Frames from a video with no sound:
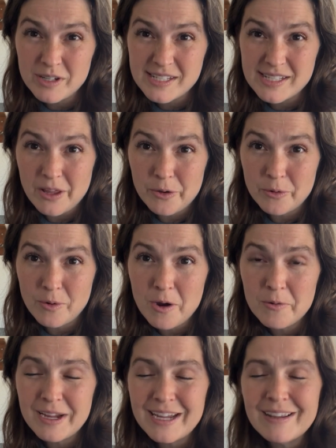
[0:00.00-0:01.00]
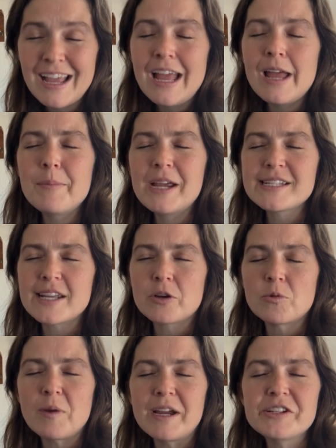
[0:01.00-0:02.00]
slow growing. It makes a
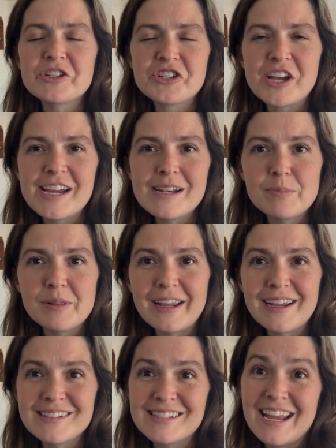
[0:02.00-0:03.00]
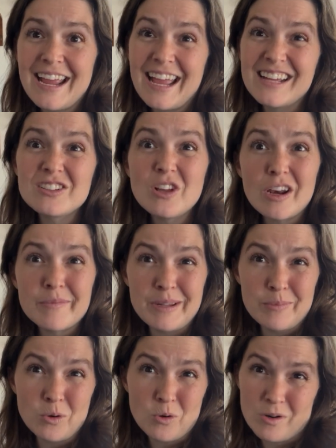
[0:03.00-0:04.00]
great shade plant, and a lot of
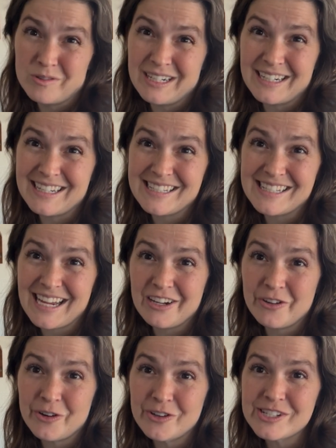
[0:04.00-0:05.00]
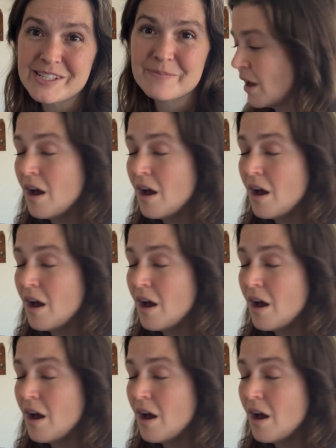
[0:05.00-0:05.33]
people grow it in containers.